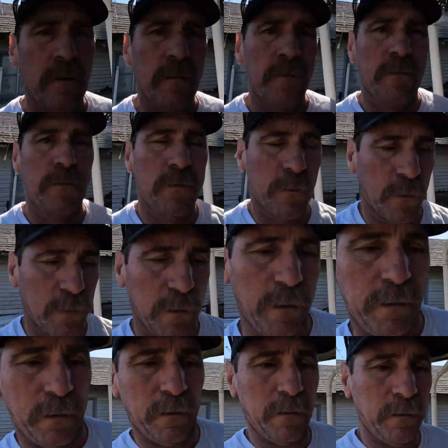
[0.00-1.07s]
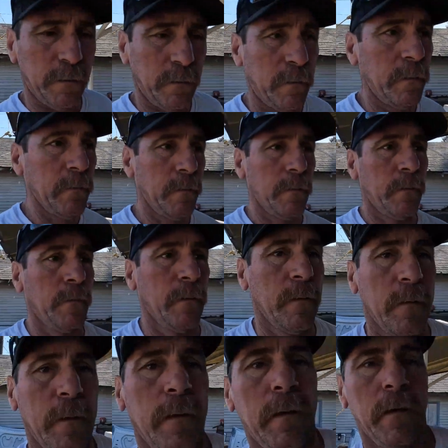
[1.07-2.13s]
for it
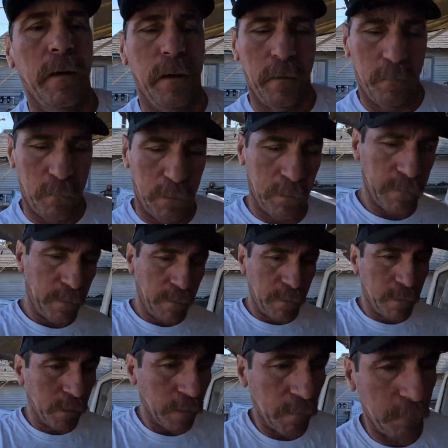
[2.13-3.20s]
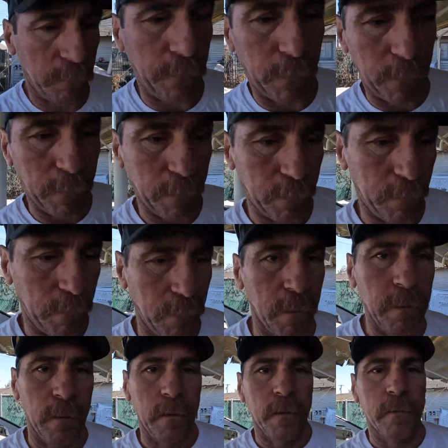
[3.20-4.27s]
and welded it up.
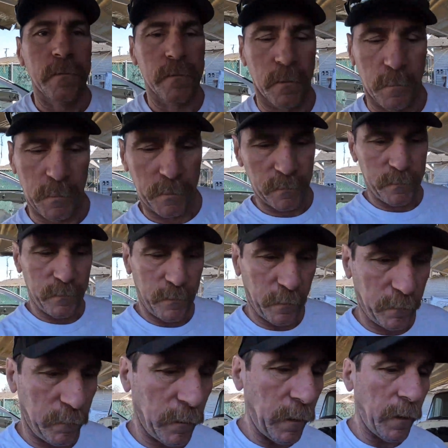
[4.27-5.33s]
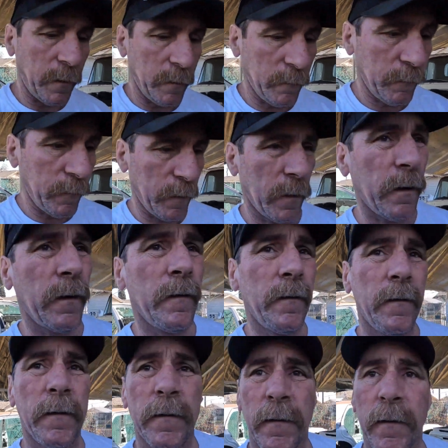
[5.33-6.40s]
So I'm going to stick that in there
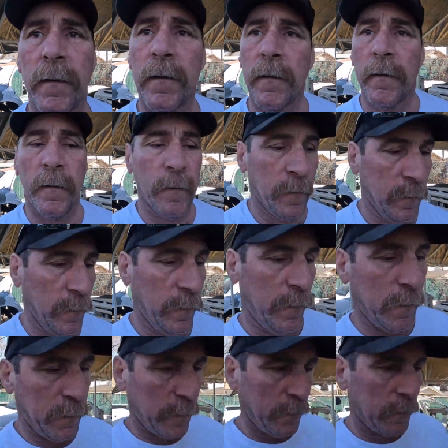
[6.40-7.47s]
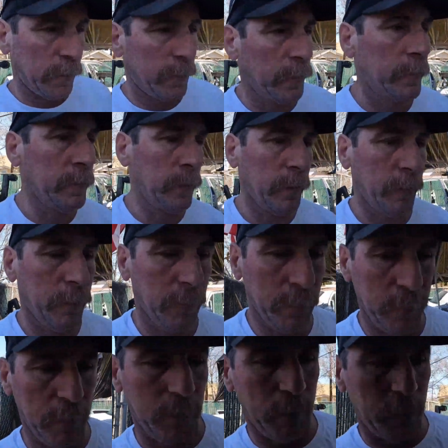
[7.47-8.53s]
and